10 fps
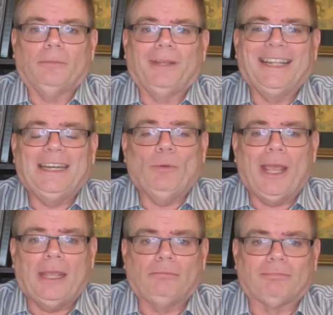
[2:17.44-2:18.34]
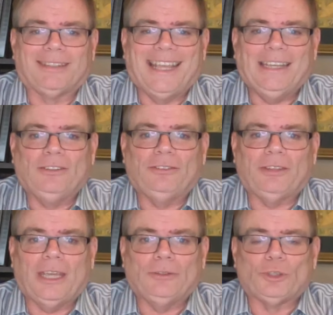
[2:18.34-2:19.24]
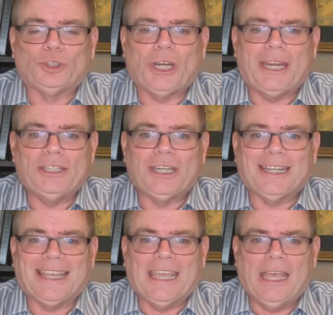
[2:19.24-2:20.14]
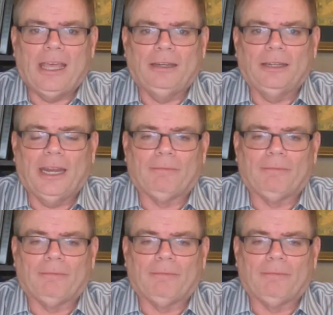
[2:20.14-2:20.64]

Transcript: But anyway, things things are changing again.